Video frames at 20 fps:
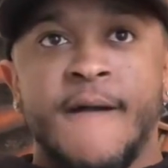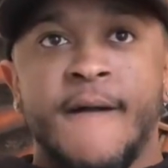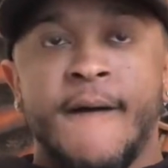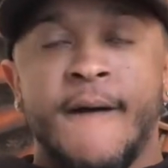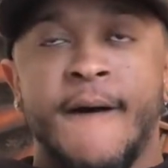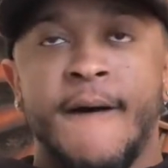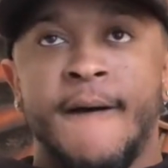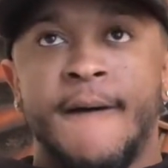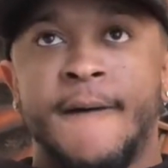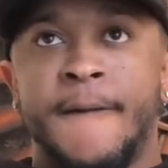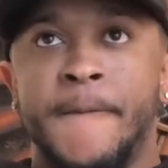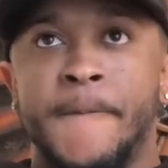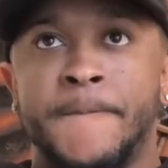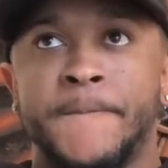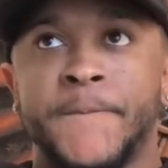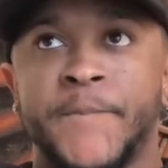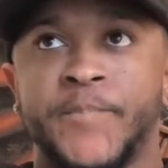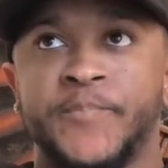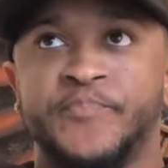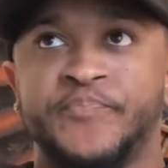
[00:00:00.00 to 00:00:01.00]

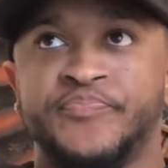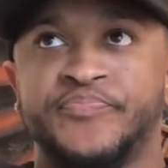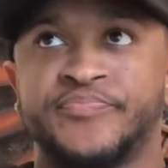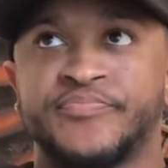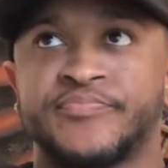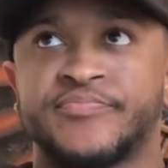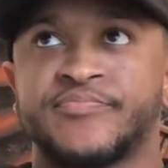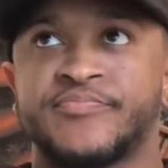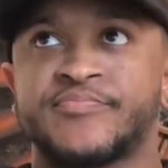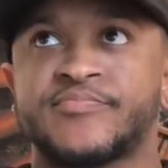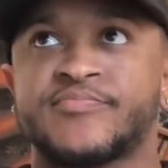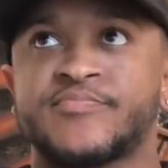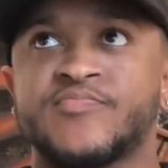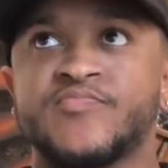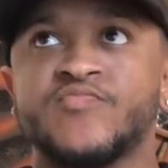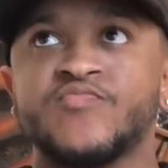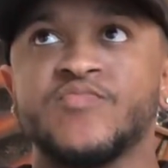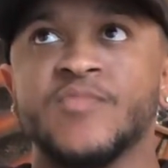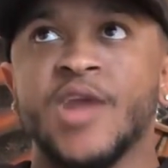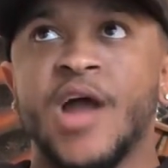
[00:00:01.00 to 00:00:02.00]

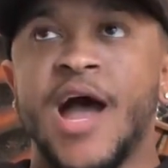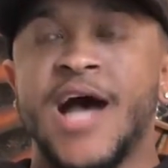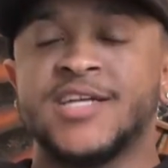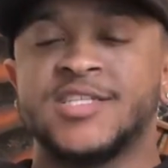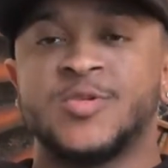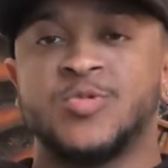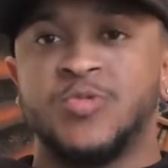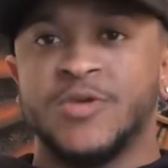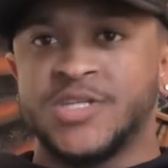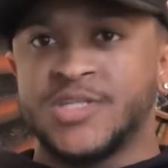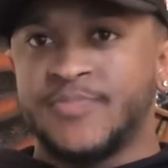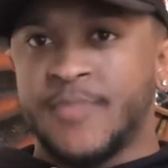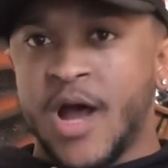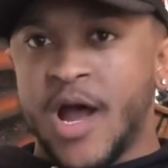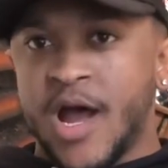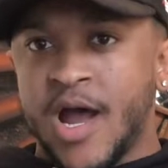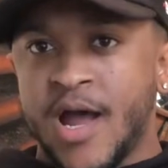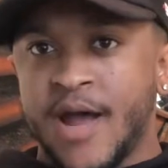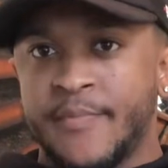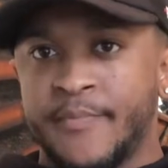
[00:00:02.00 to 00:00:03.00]
I switched
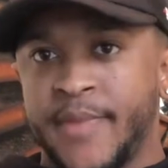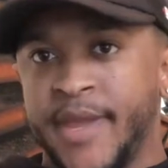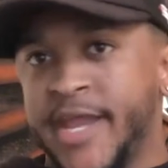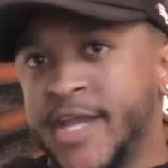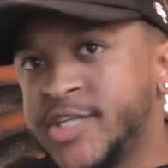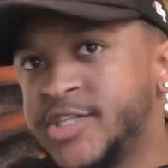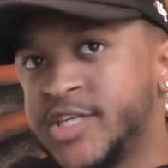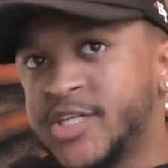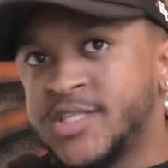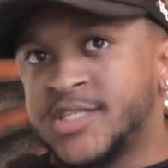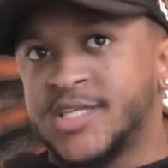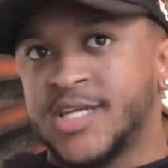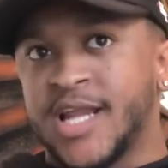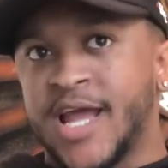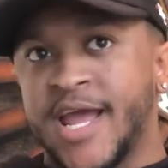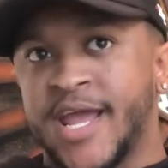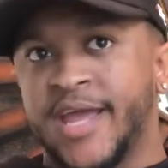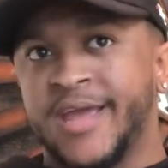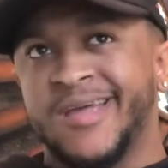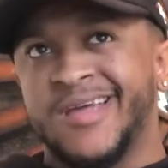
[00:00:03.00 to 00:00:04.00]
my major to
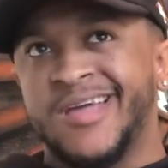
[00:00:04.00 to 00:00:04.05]
like